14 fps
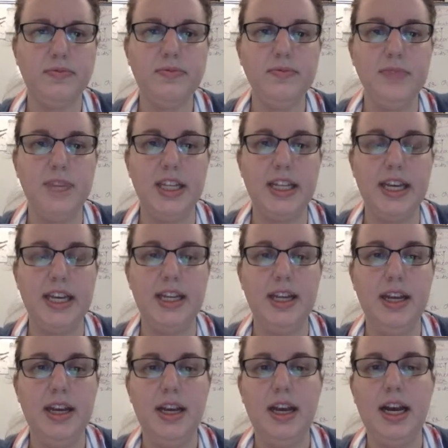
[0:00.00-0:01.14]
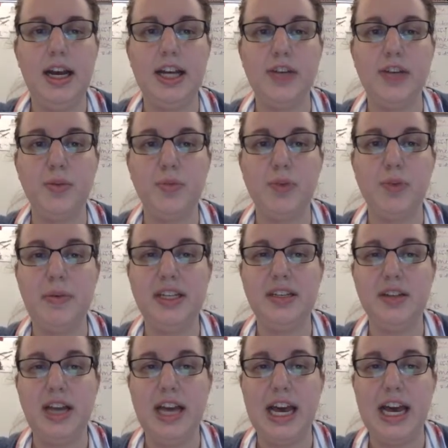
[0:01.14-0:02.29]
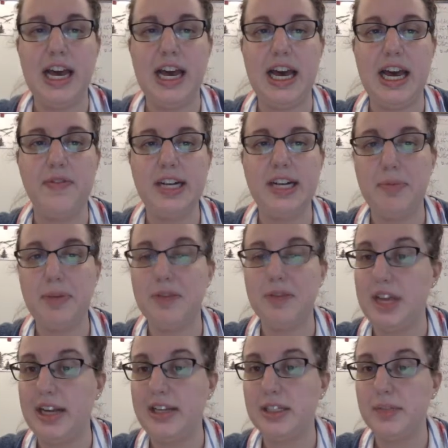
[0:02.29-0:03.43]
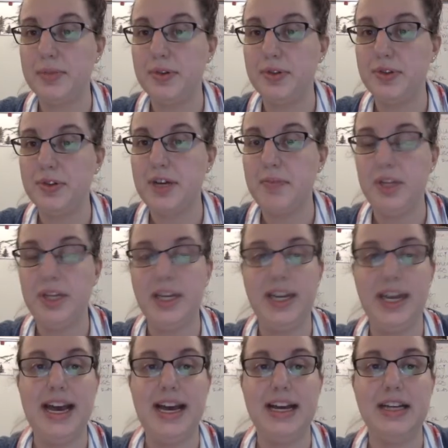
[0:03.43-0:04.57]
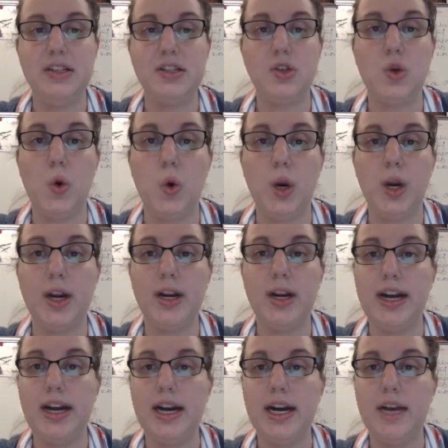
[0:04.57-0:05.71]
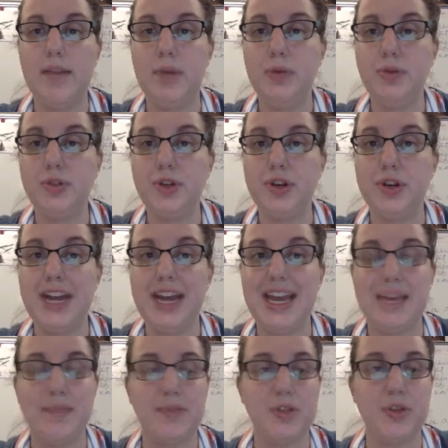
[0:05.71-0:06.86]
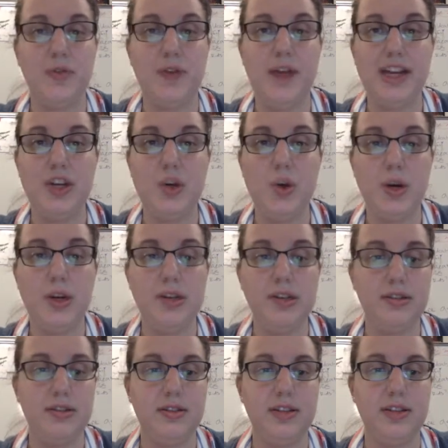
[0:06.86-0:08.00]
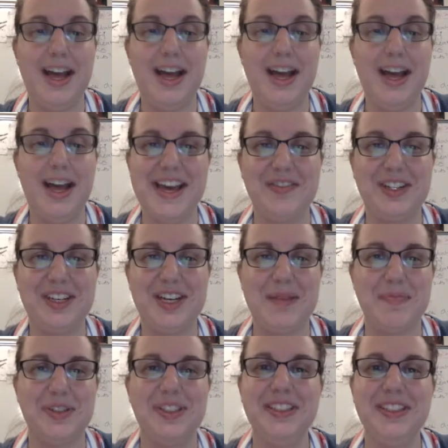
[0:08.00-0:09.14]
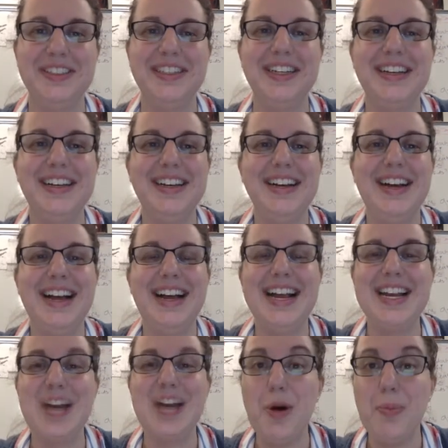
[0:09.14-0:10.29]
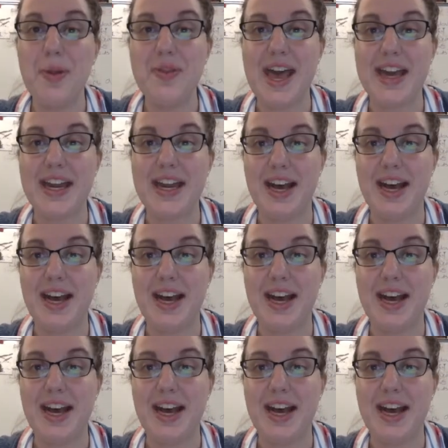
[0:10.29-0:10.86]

And then you probably have a copy of scientist poster template as your poster name. So find yours, I have a couple, and open that up.